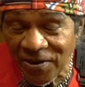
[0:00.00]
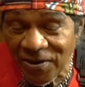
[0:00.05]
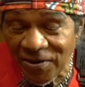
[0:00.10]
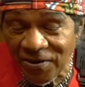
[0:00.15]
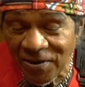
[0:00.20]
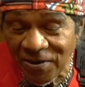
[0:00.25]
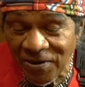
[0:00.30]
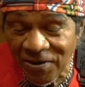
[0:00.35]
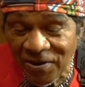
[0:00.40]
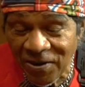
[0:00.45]

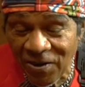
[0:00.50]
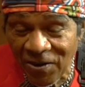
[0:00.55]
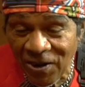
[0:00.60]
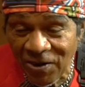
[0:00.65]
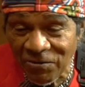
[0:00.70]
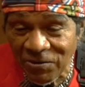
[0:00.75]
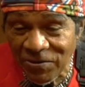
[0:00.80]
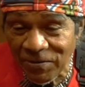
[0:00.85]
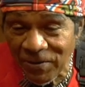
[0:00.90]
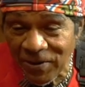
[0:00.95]
and I
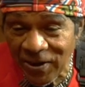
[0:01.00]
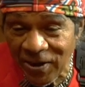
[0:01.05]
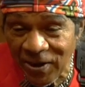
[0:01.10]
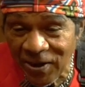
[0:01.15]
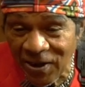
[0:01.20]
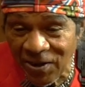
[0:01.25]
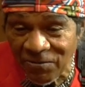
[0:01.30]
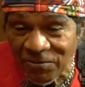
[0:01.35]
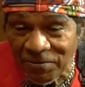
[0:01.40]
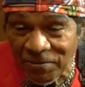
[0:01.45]
was
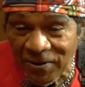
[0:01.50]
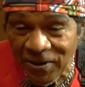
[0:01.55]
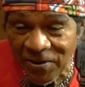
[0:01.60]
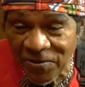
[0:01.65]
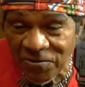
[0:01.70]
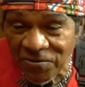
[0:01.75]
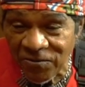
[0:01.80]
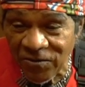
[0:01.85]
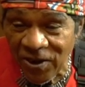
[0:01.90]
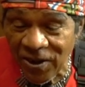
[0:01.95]
playing
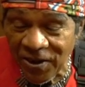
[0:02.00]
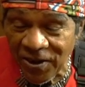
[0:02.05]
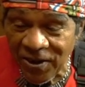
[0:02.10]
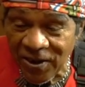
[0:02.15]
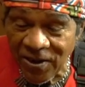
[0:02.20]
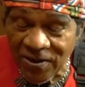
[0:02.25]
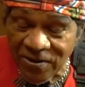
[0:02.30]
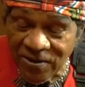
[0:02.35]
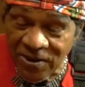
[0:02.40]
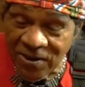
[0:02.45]
the
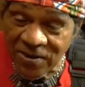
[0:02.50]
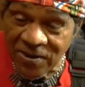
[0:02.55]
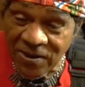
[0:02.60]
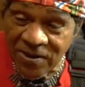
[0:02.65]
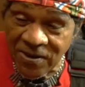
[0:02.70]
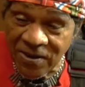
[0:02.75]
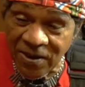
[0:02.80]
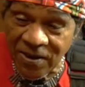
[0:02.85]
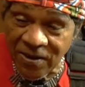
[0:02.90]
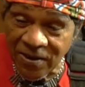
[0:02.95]
Stratocaster at the
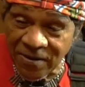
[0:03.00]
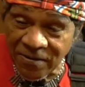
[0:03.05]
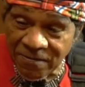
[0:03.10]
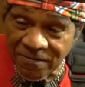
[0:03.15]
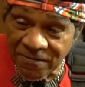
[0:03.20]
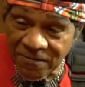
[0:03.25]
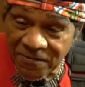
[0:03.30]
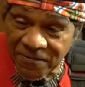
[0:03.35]
time.